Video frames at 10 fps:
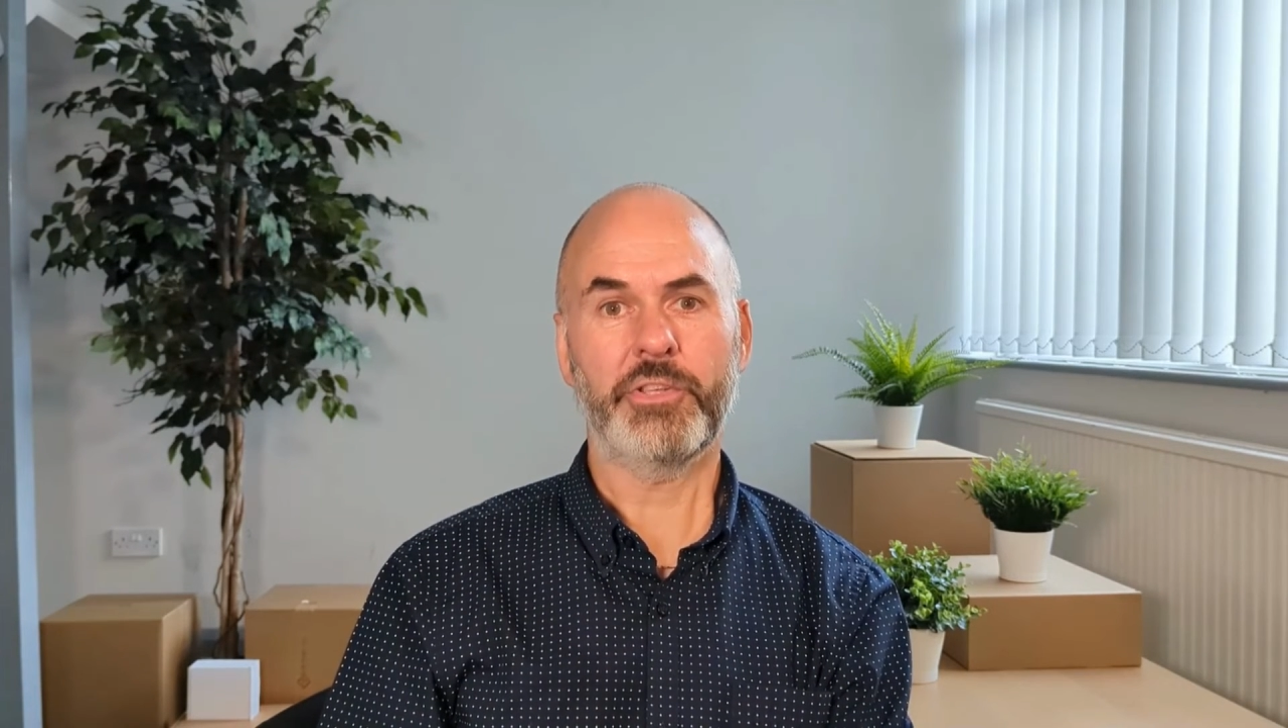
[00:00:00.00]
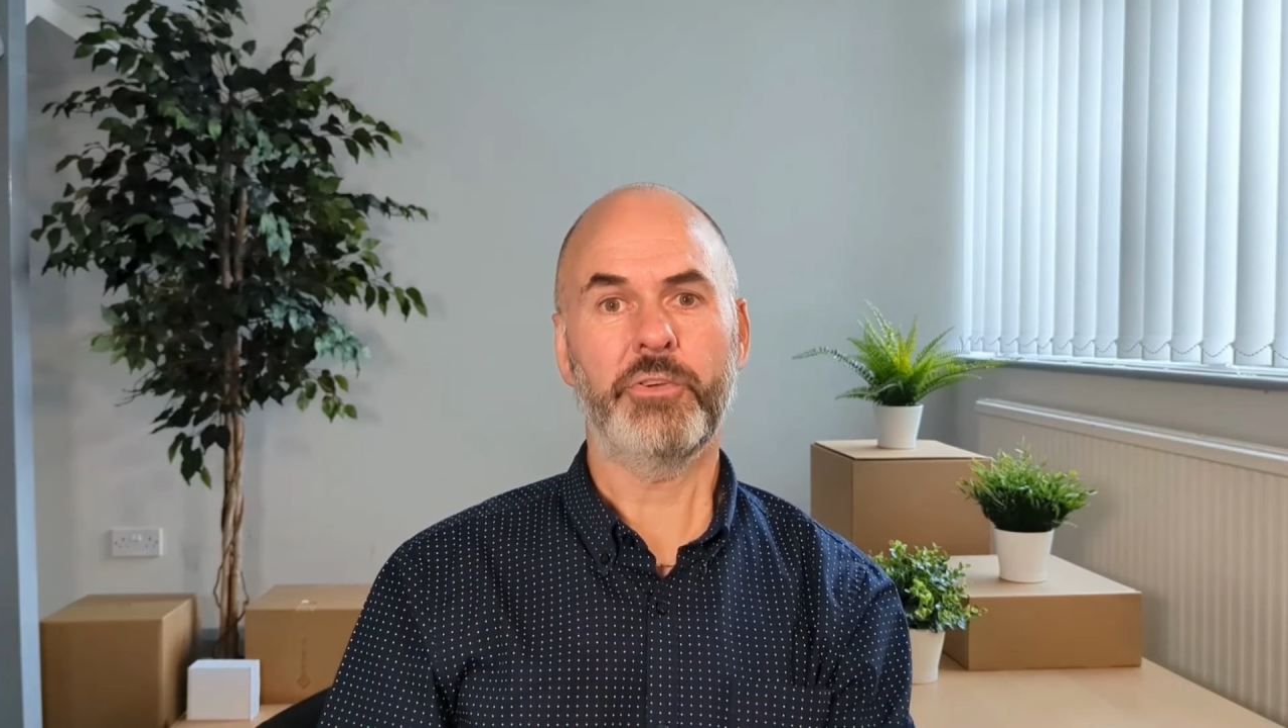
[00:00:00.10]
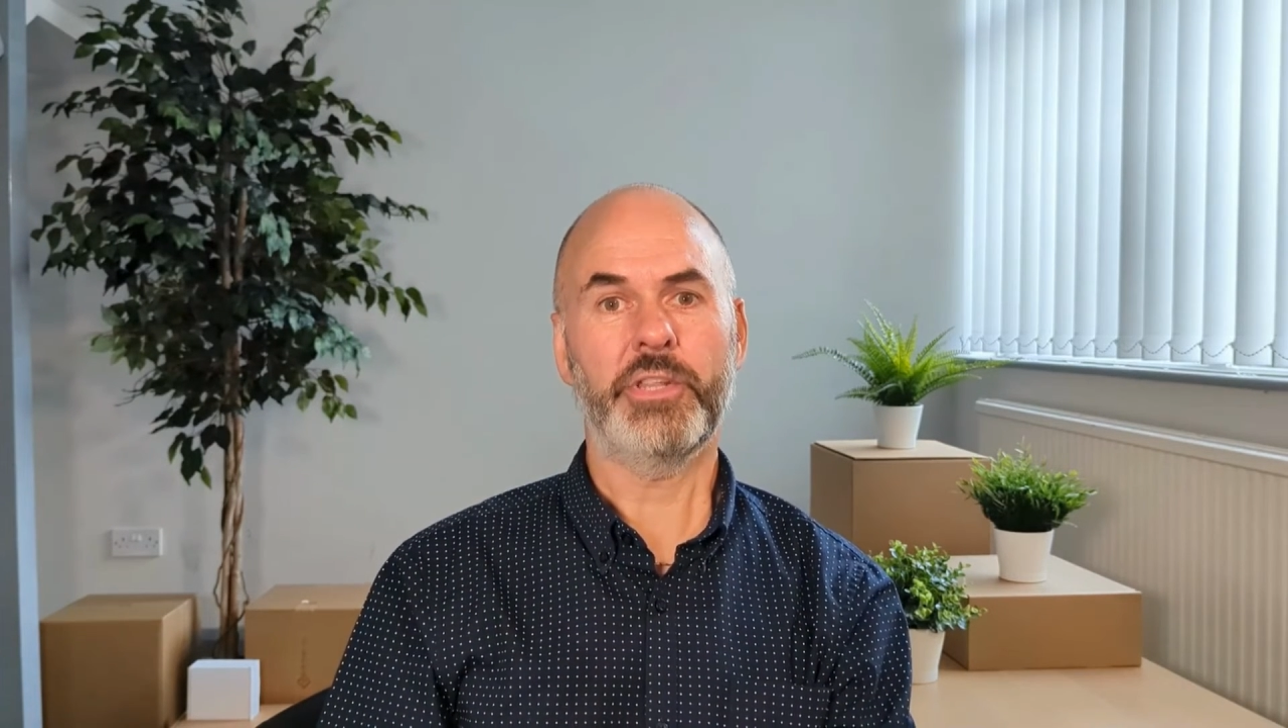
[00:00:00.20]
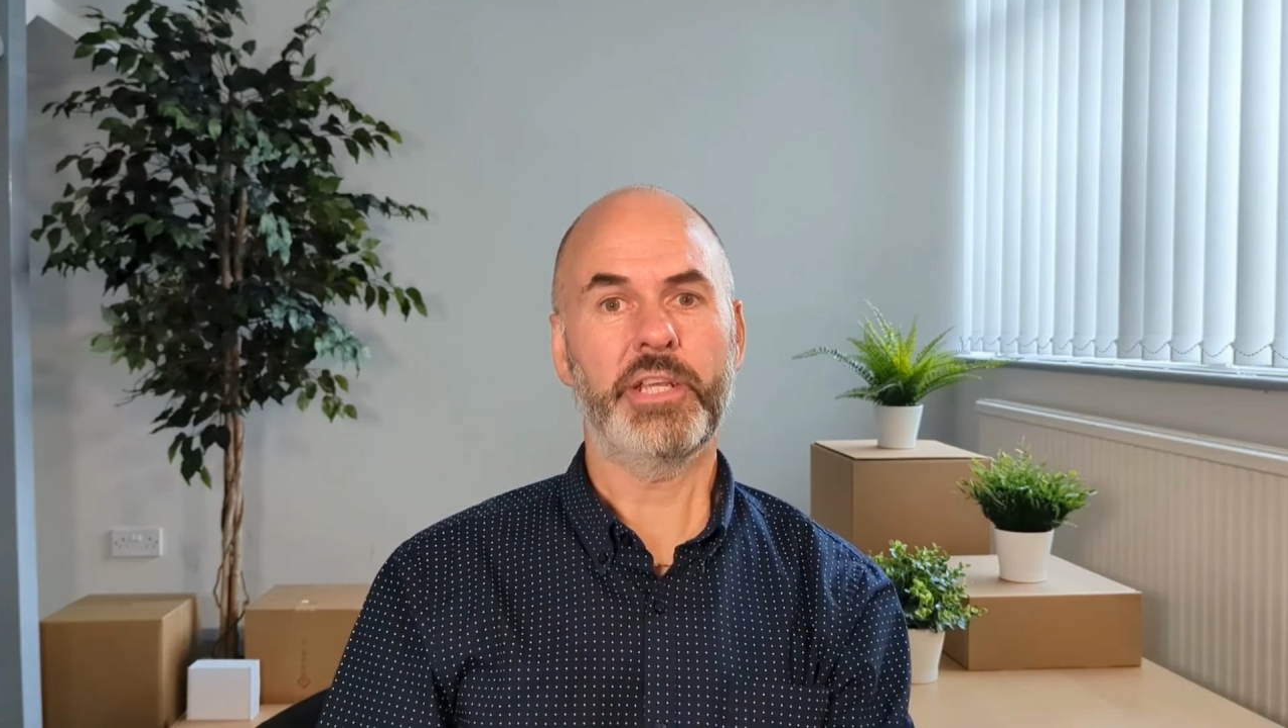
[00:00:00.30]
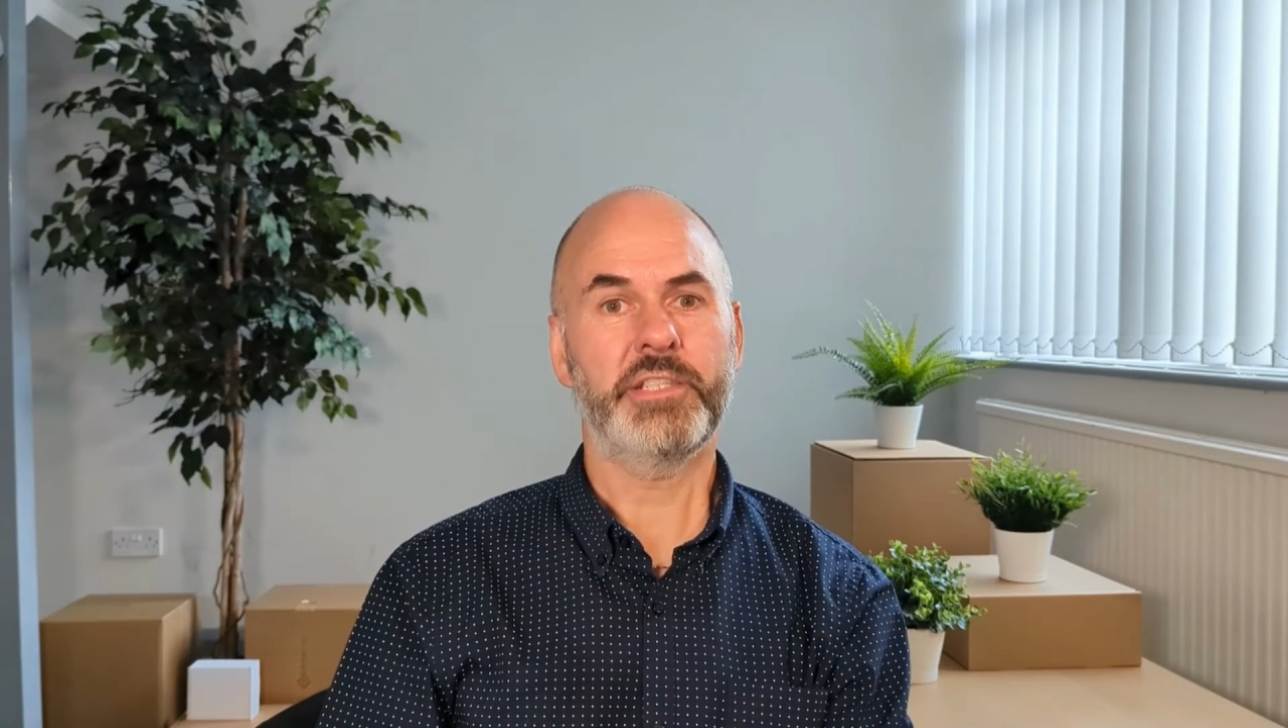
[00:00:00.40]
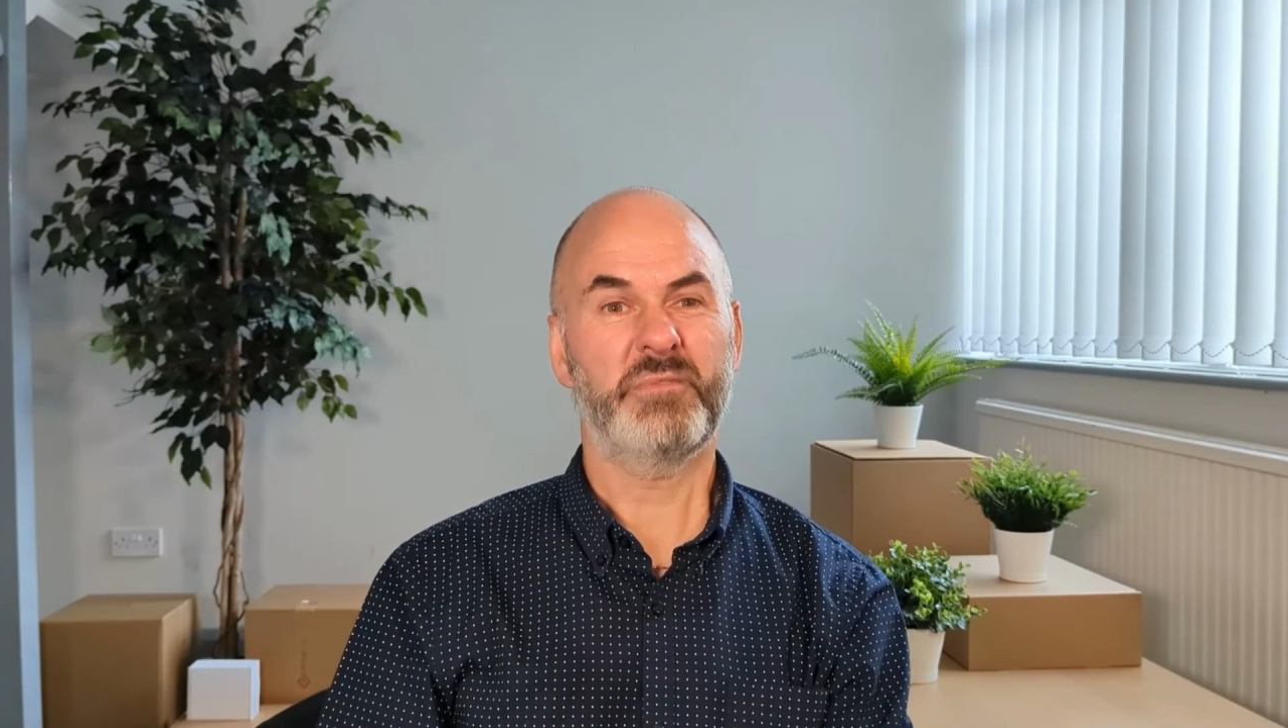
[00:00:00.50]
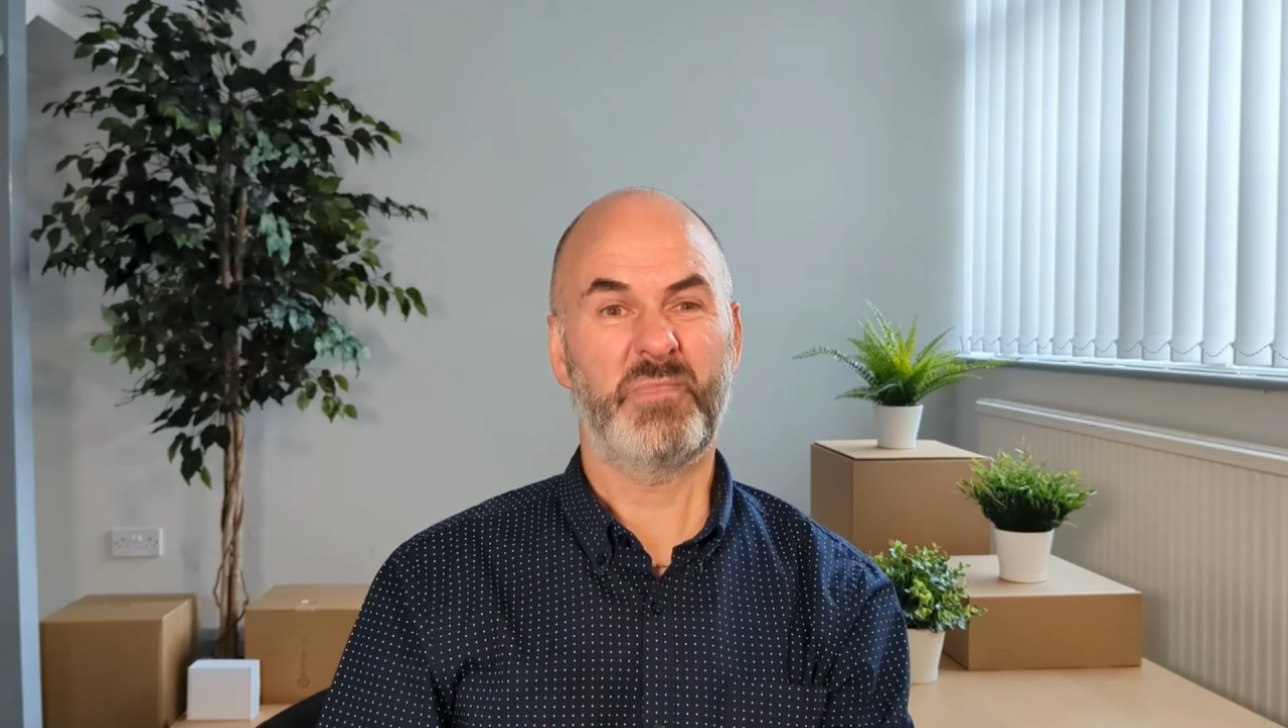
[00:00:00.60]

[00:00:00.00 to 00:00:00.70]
doing this.